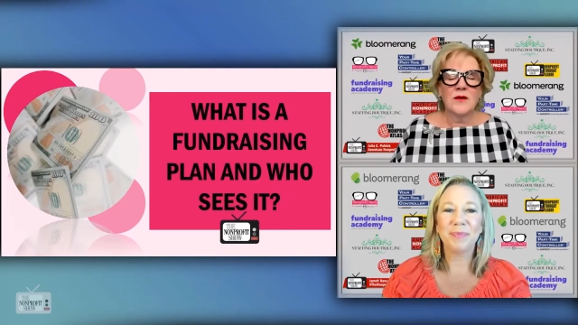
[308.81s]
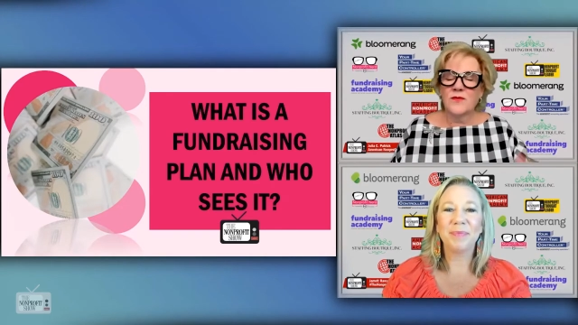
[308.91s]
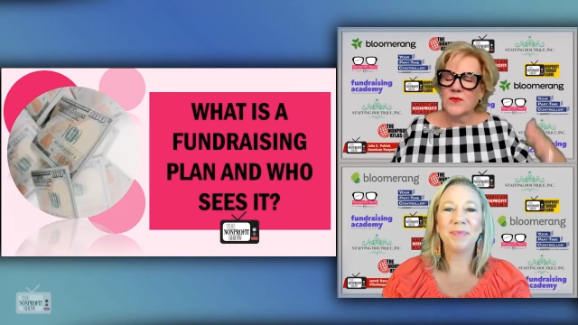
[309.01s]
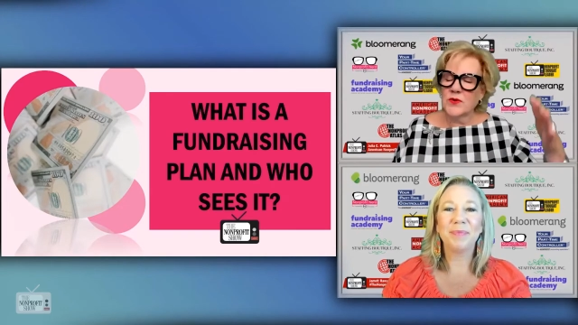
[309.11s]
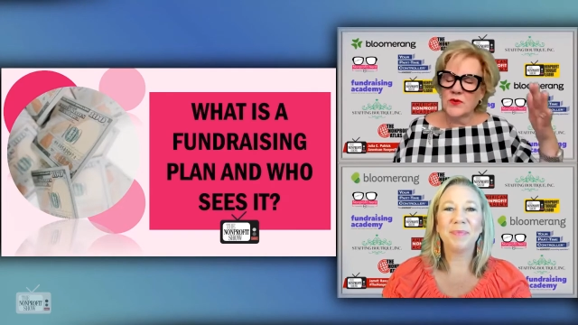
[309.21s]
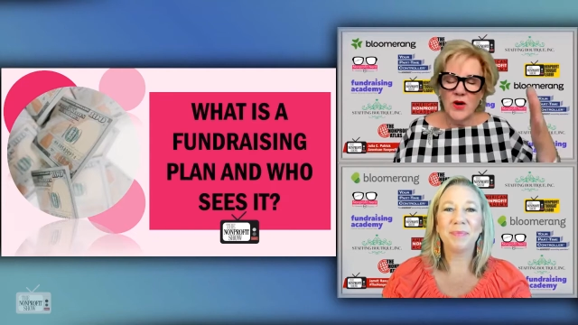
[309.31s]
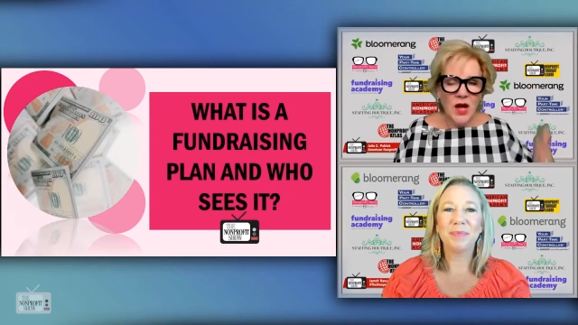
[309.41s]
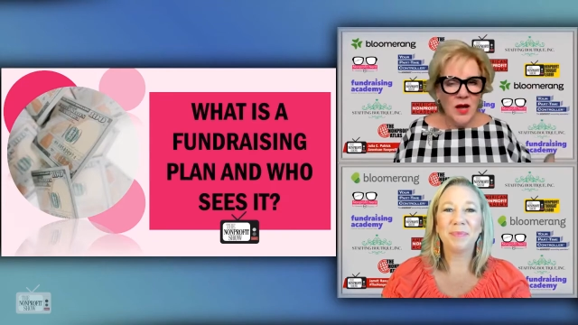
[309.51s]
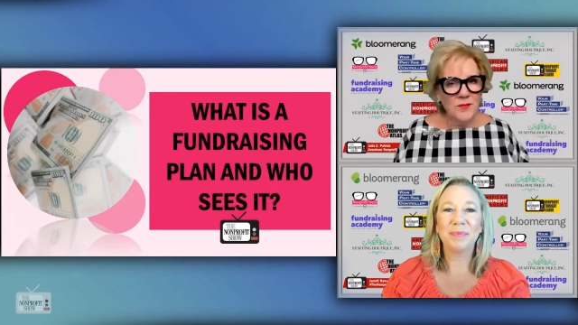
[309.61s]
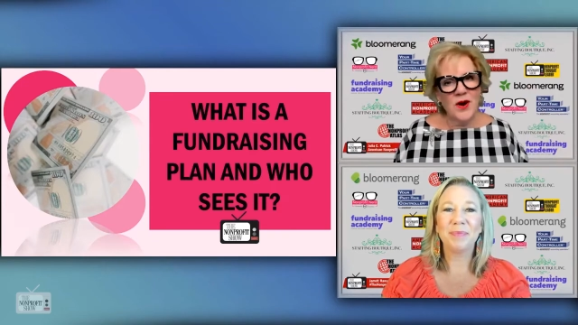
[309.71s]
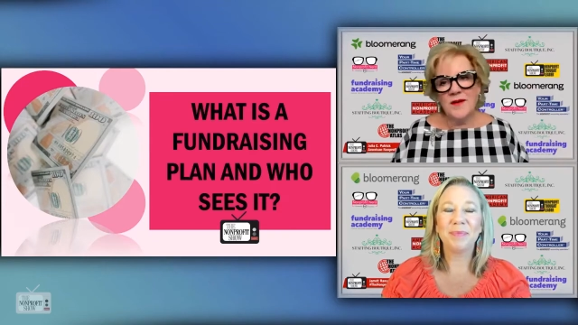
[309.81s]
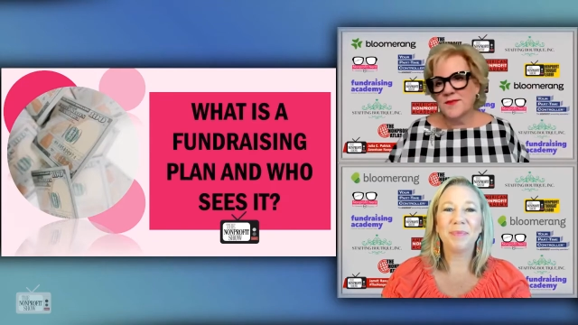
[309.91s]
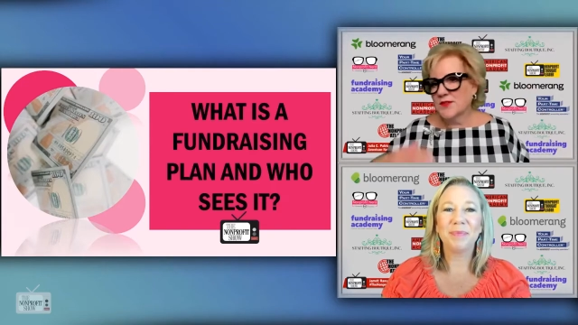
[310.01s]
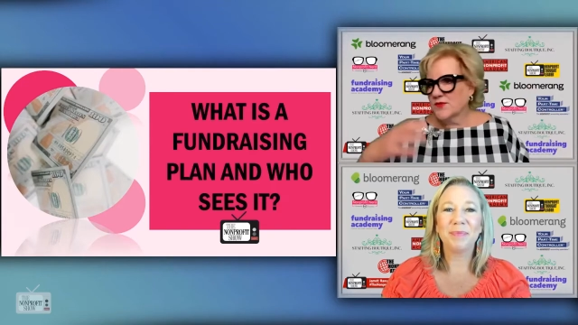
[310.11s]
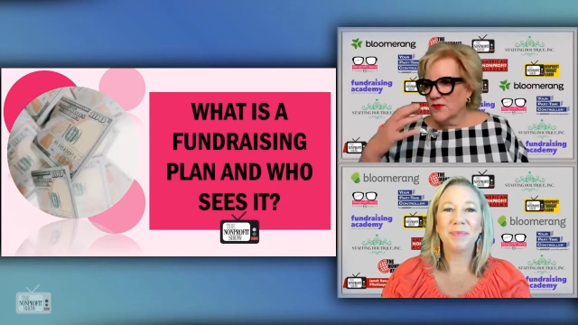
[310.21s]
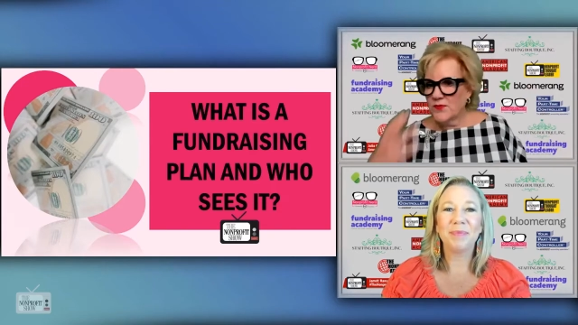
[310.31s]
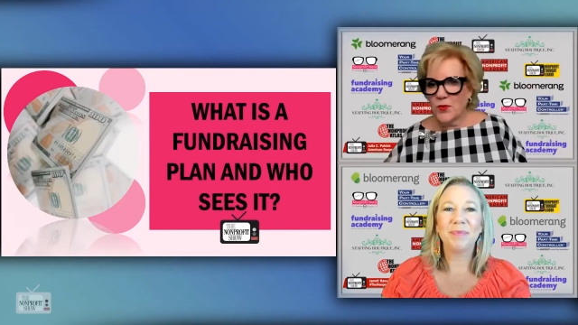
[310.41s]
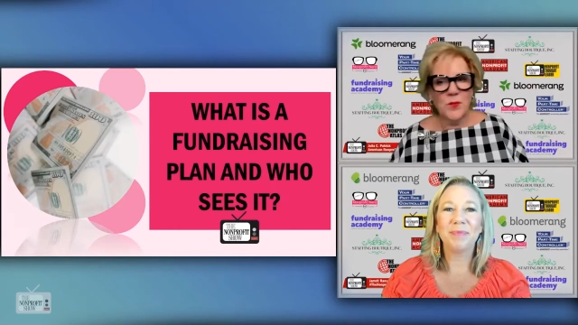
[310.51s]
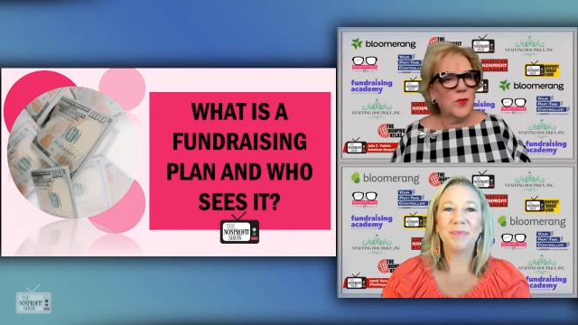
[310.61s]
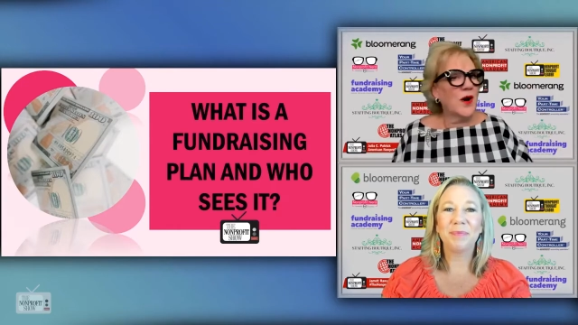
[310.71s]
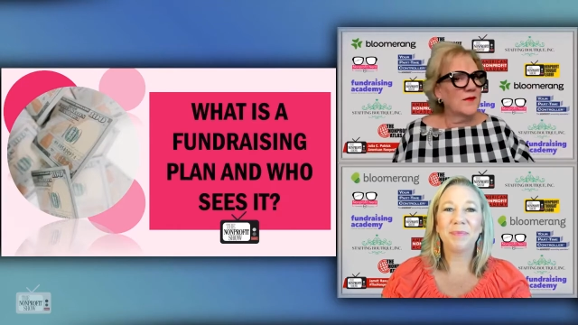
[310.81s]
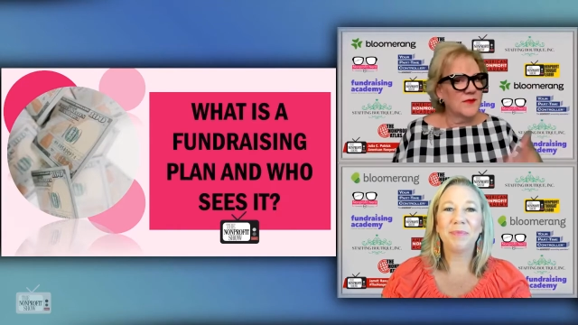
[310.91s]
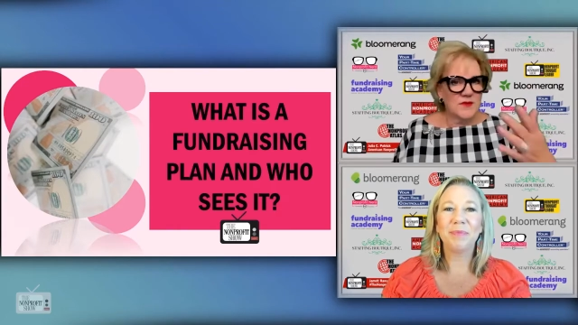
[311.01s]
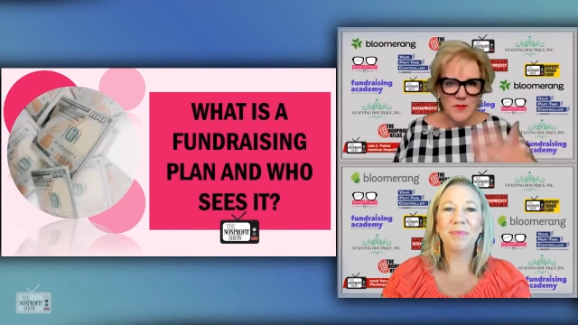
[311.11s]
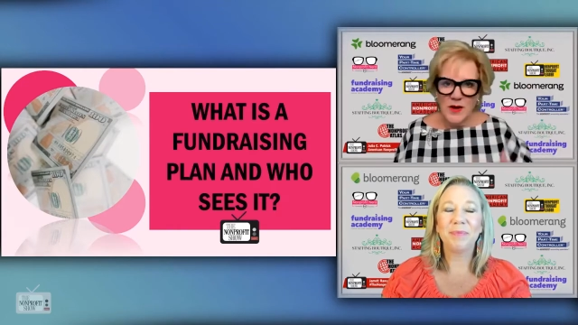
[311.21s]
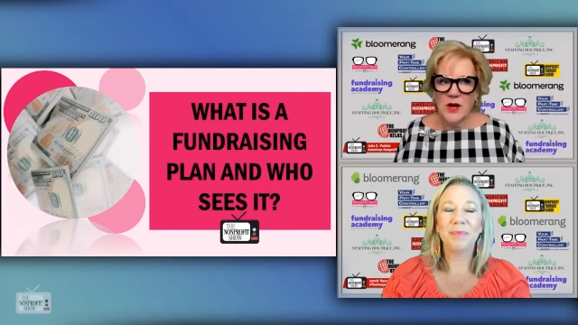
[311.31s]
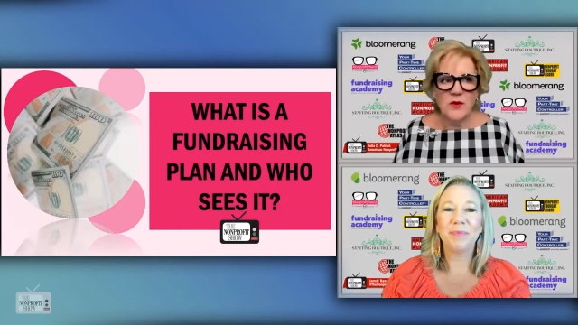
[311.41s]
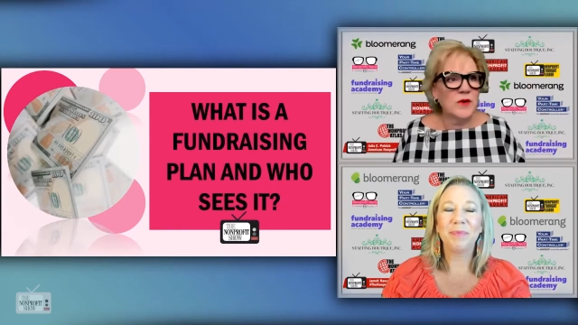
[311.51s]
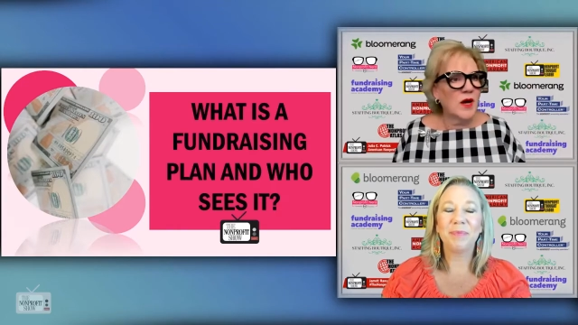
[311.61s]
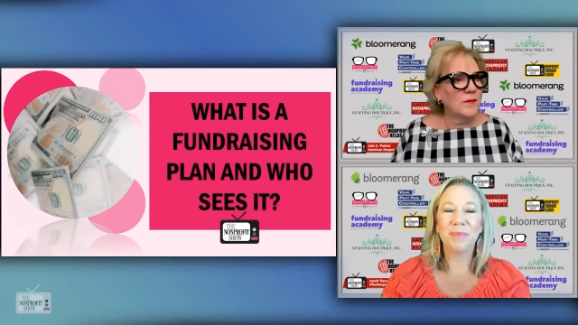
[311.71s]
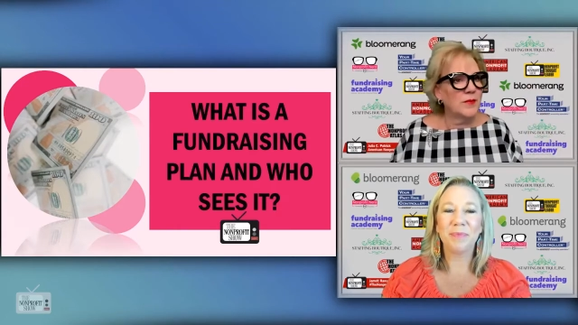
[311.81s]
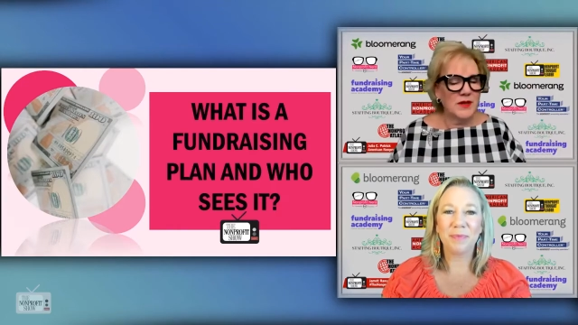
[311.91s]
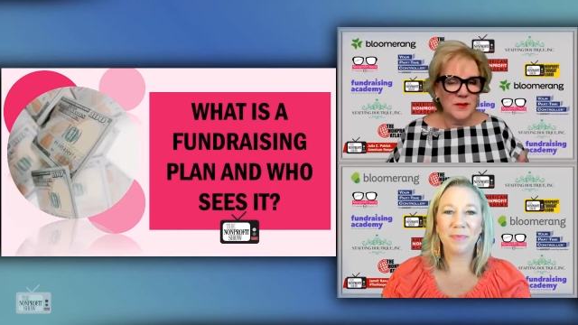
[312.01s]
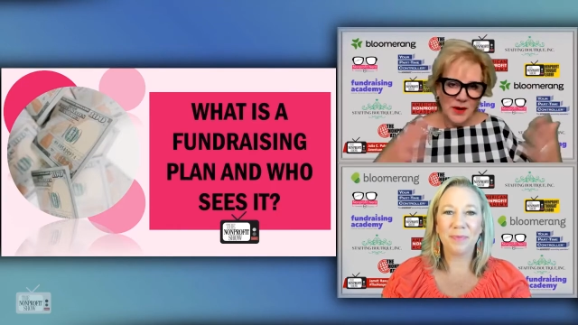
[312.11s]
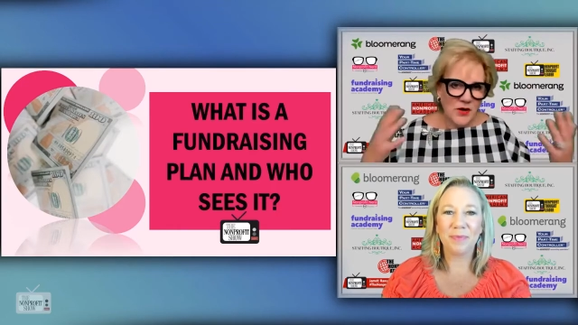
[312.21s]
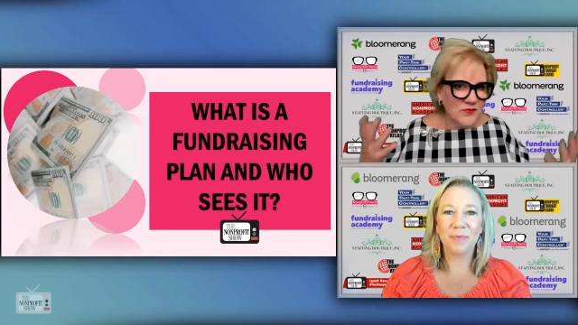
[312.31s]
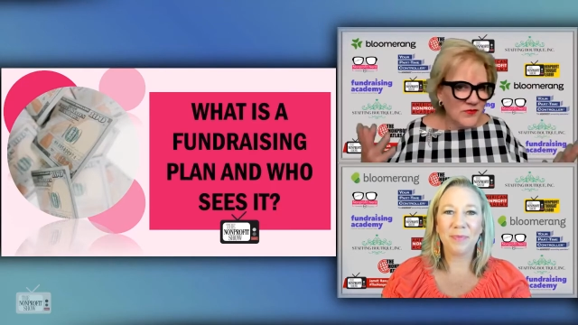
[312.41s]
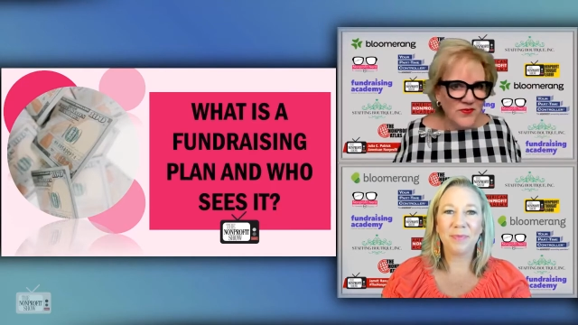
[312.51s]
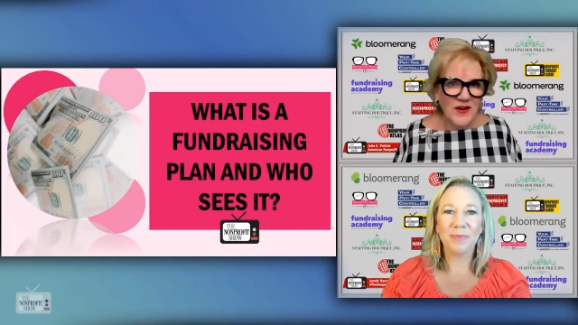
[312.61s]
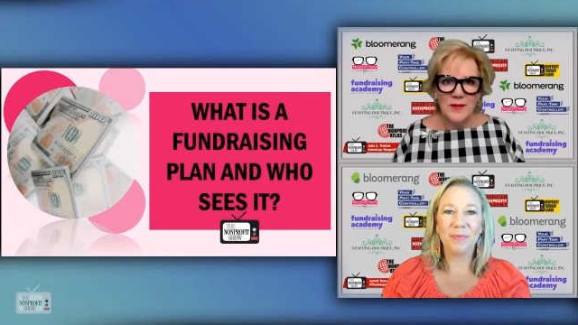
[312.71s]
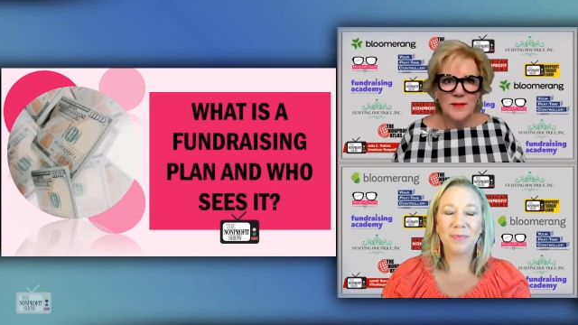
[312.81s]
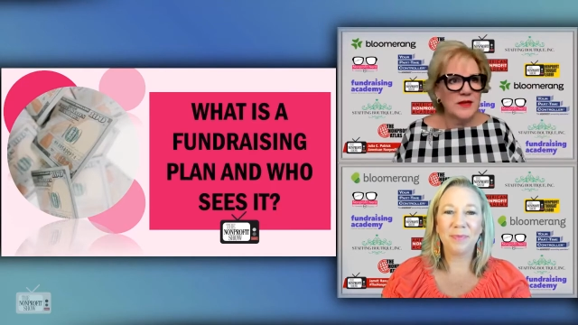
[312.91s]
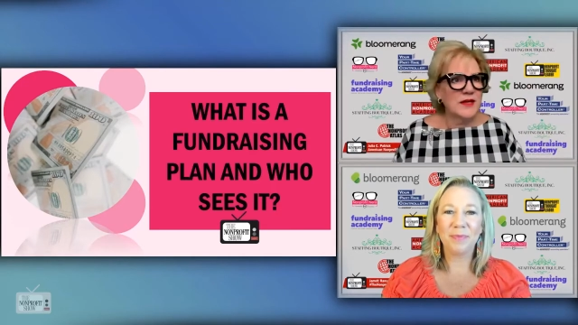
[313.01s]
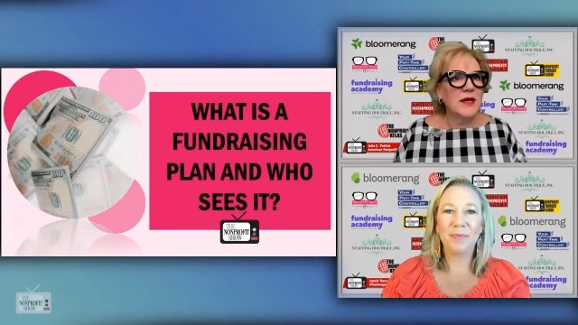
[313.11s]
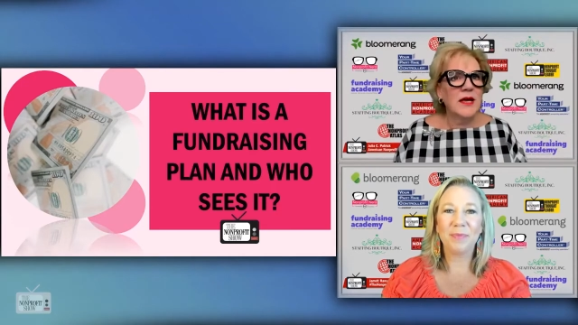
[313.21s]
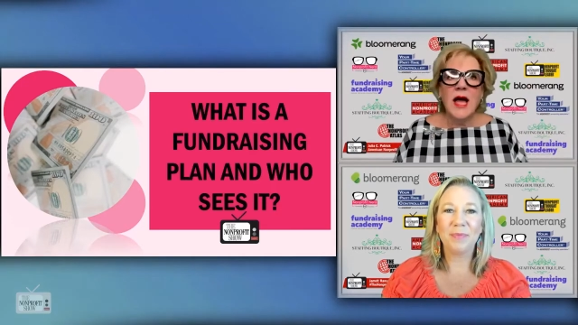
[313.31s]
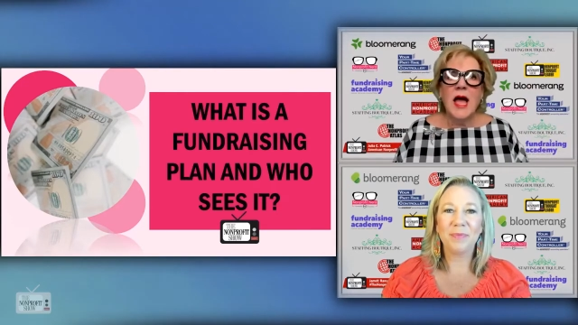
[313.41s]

Speaker 1: for nonprofits for for profits my own company my own family